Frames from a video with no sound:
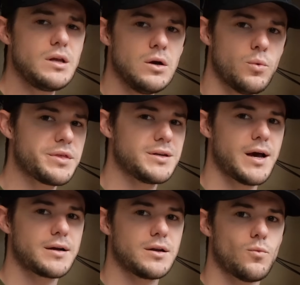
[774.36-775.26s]
with a
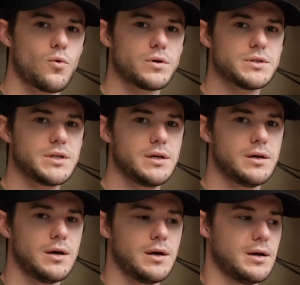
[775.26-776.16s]
Tekton
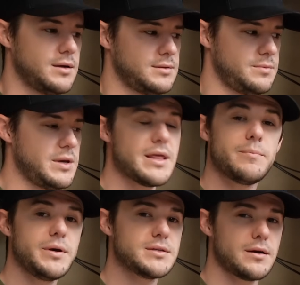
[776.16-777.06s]
warranty, to me
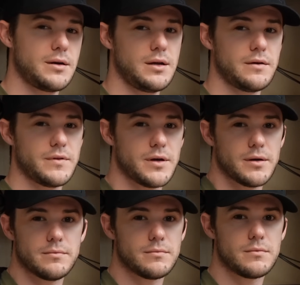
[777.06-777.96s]
that beats out any of
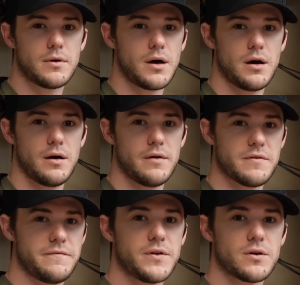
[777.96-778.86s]
the
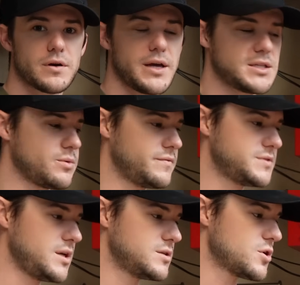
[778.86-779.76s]
filler kits that we've
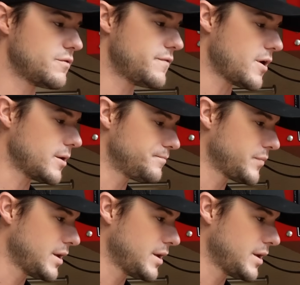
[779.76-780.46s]
seen so far.